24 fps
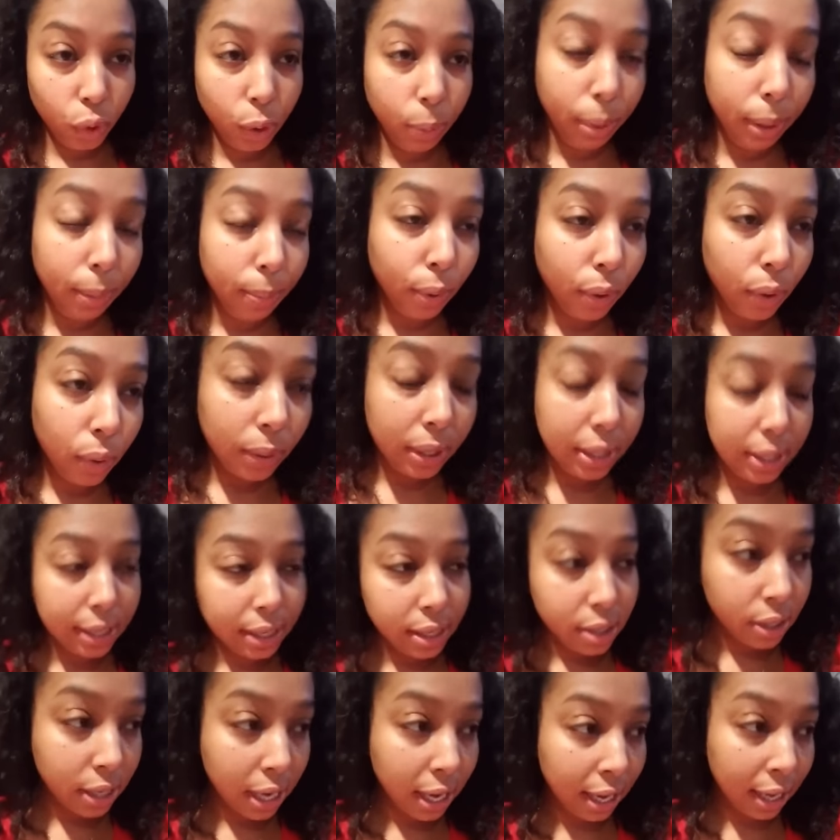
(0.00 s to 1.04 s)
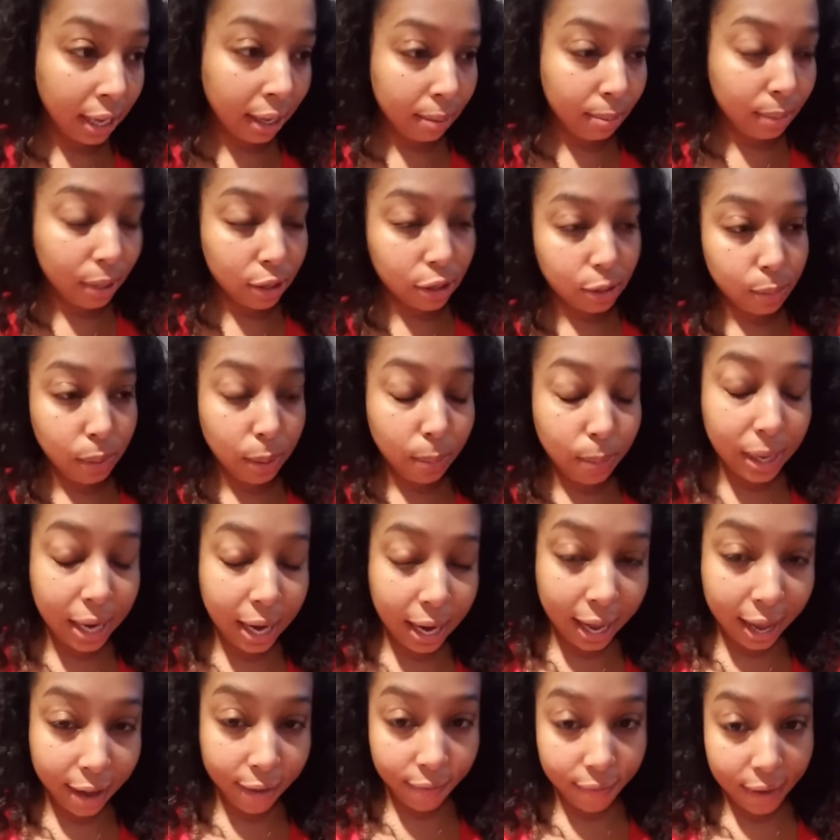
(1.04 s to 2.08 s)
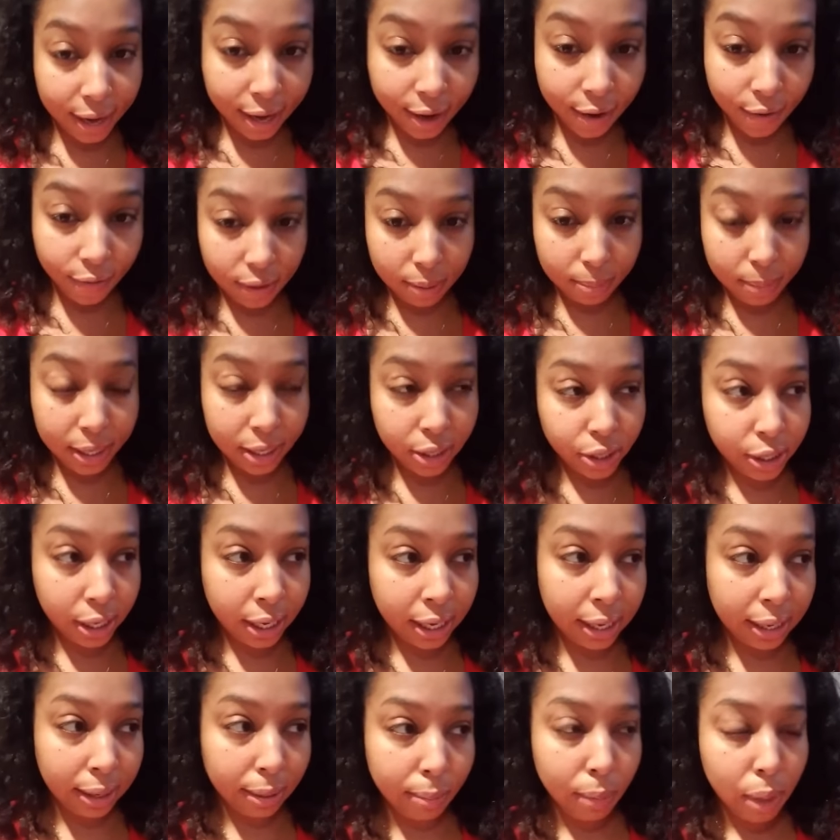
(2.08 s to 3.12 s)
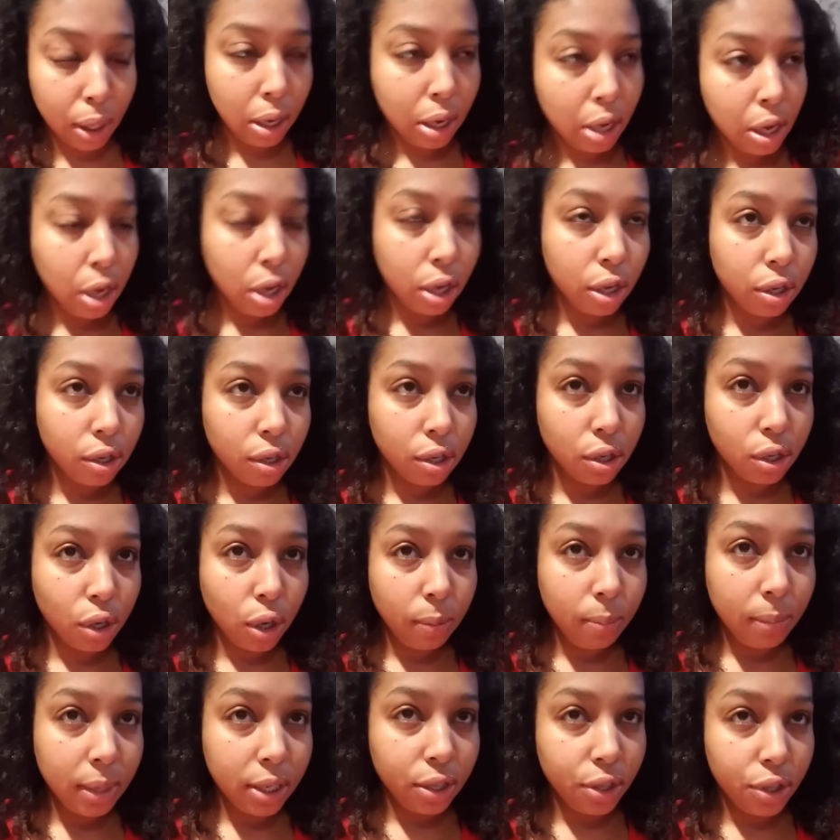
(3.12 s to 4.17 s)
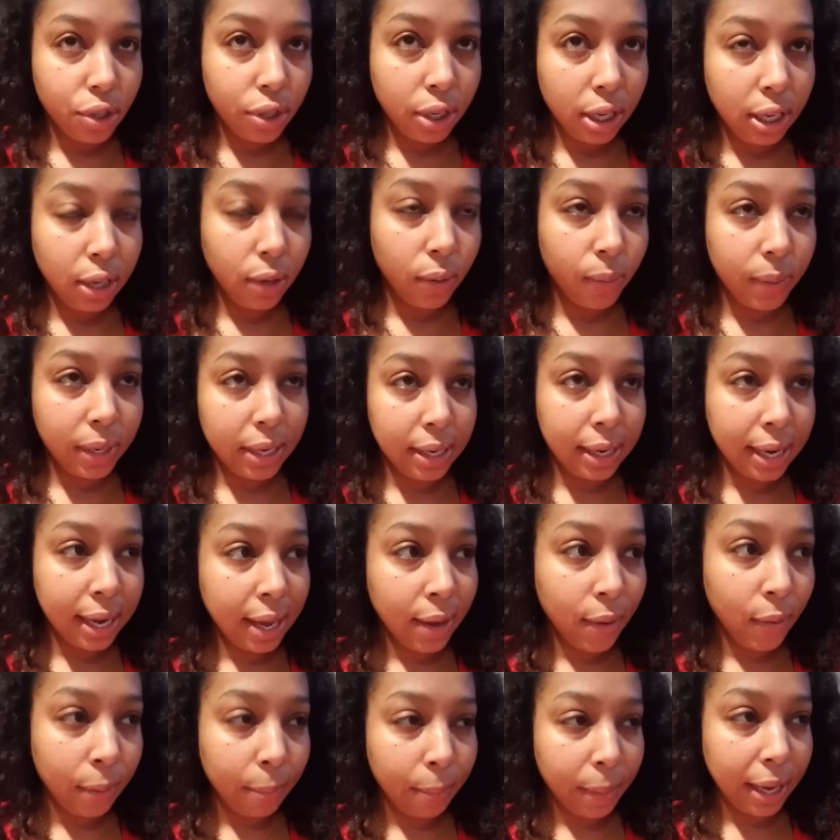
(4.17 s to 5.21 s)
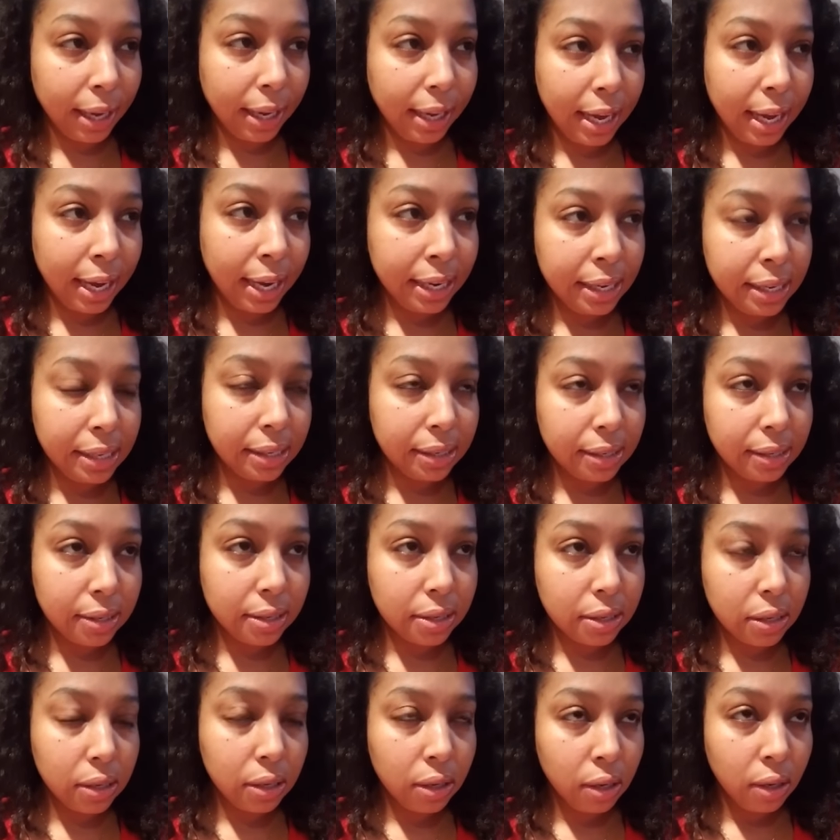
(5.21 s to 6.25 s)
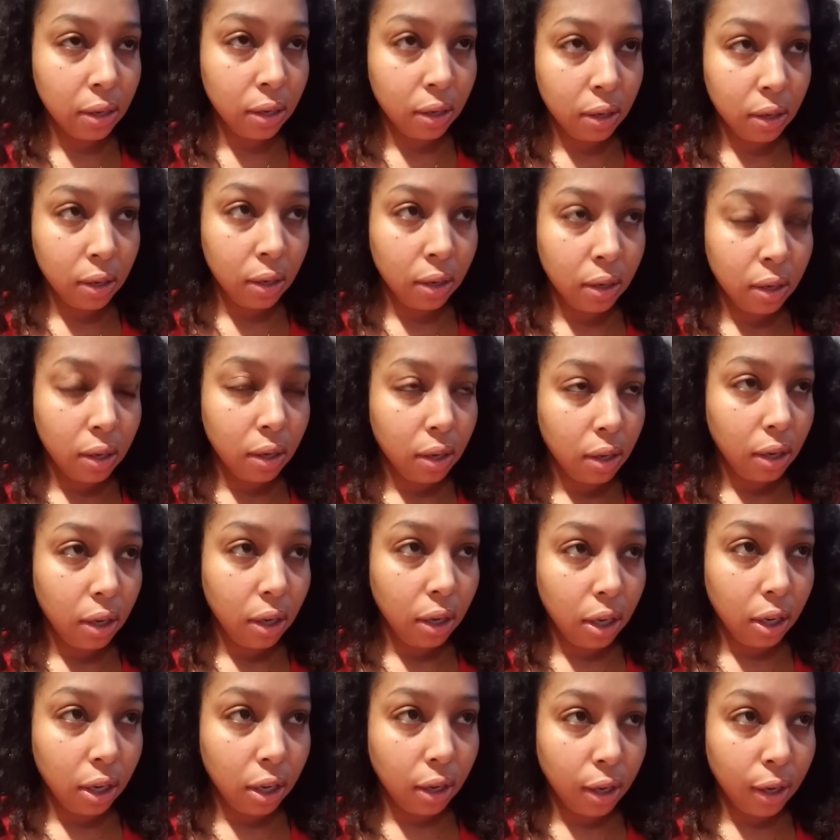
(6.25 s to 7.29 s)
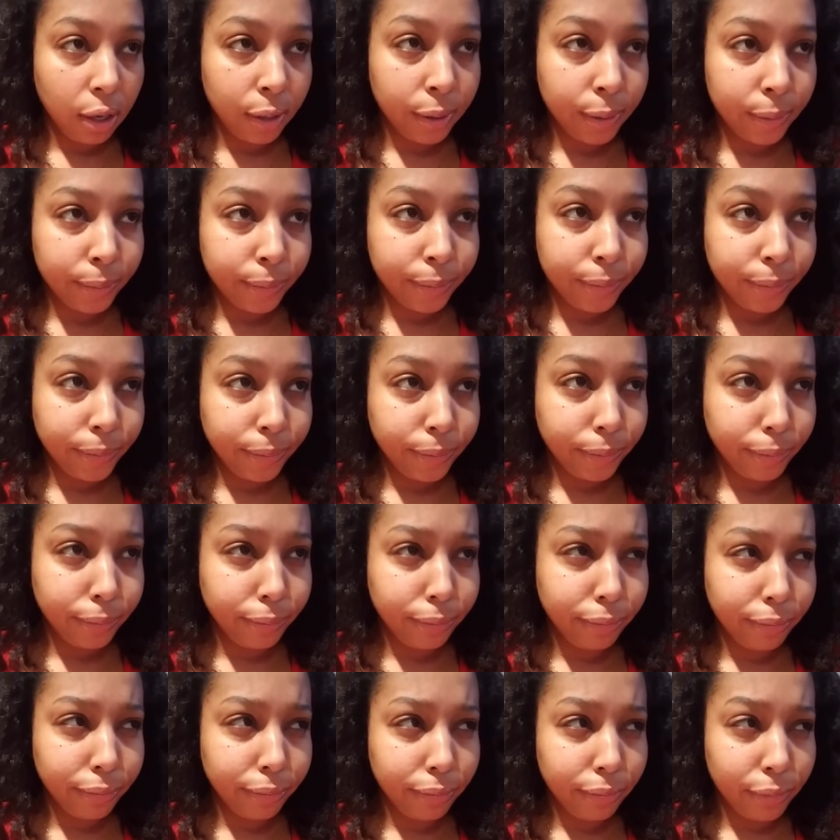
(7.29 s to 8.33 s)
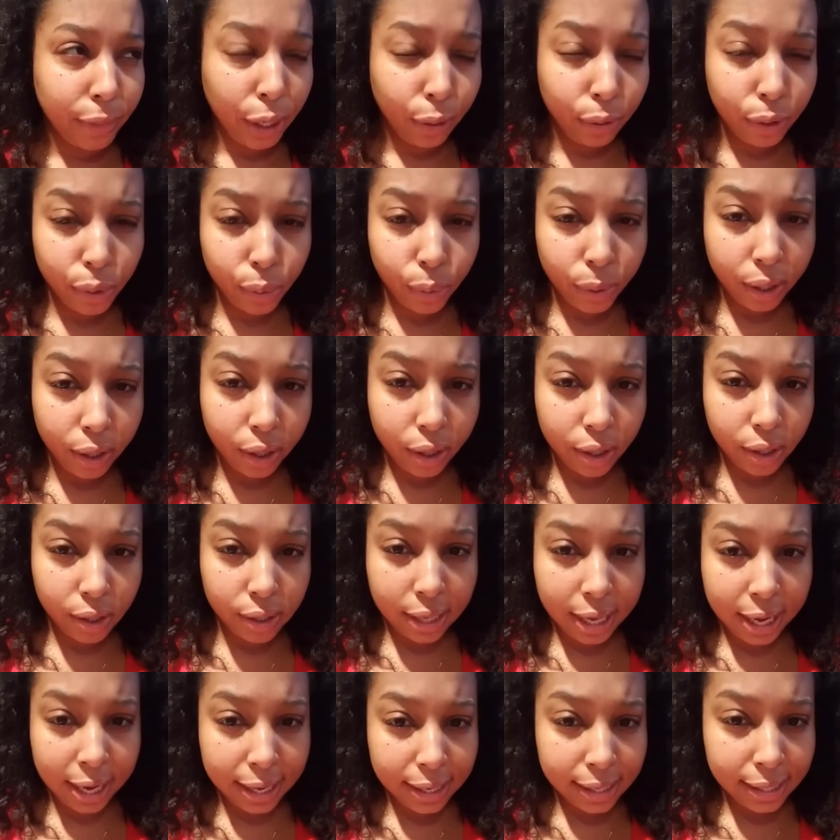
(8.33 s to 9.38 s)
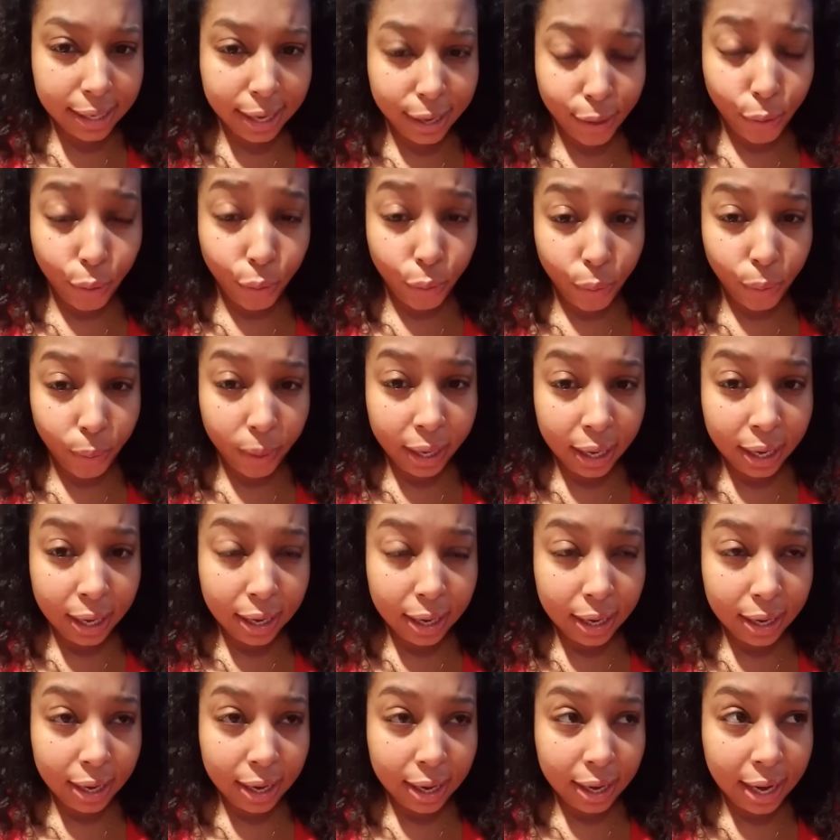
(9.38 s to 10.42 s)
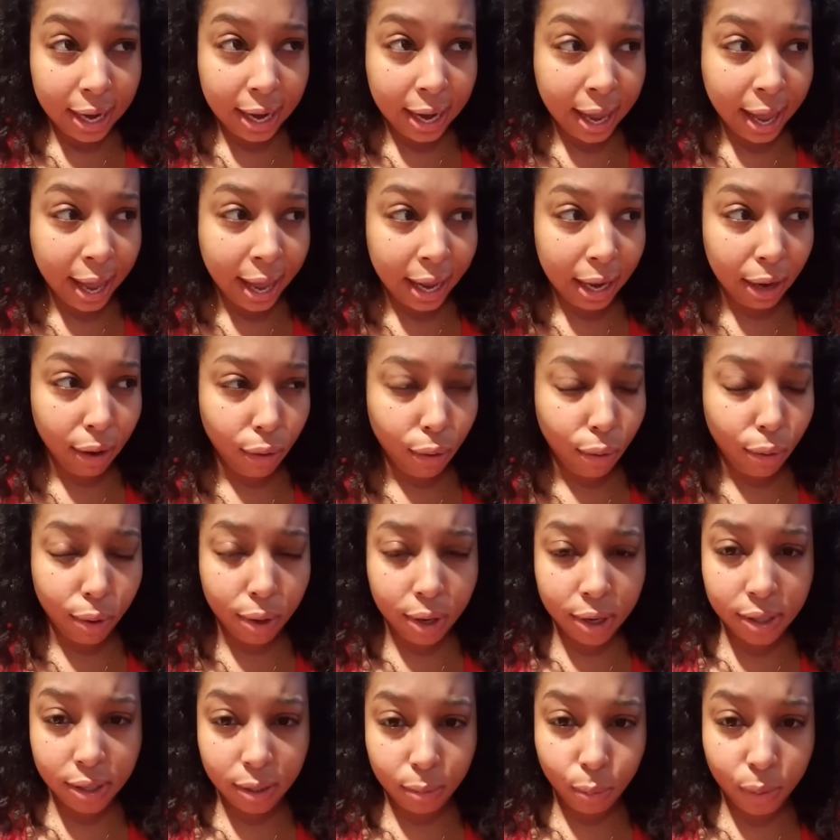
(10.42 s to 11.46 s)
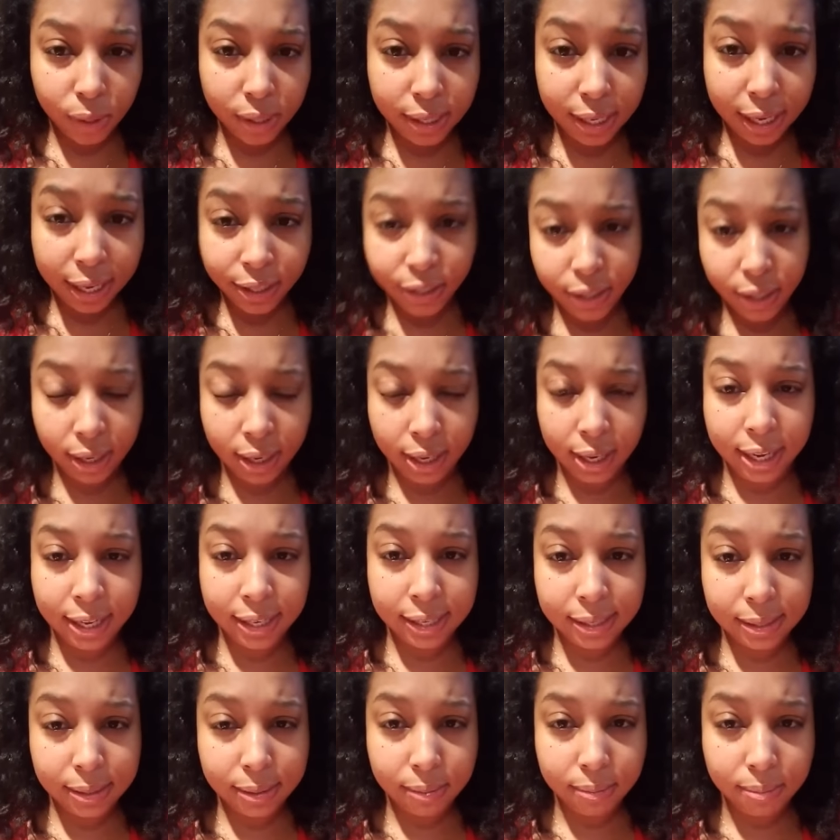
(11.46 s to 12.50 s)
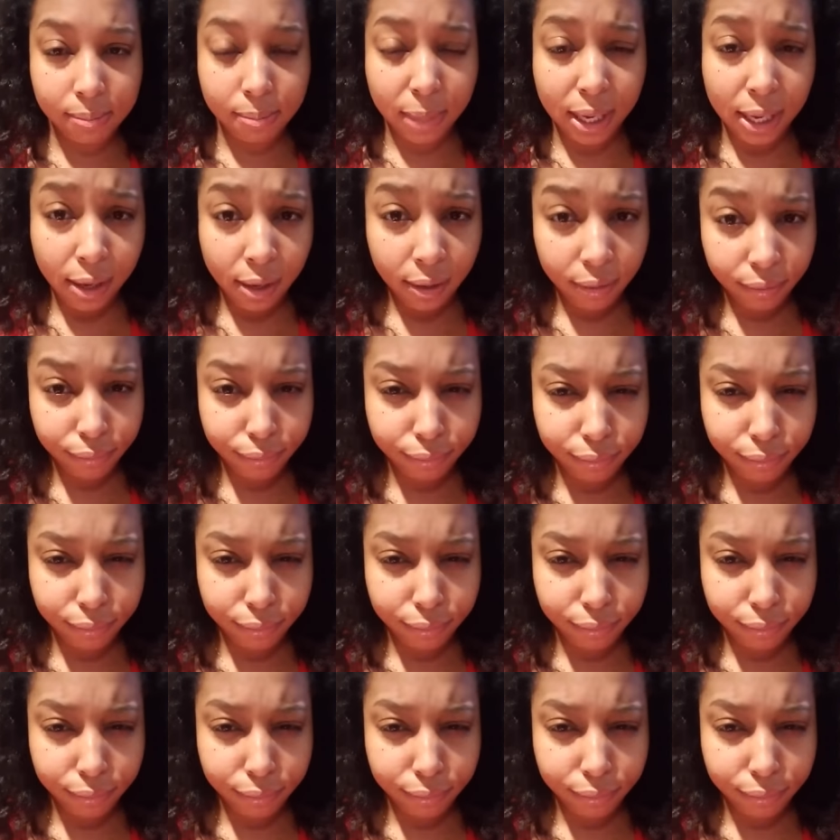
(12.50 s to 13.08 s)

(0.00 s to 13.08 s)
People quit their job. There was people that got fired from their job so much shit went down with my case. Um, there was workers, like I said, who quit. They got orders of protection against me.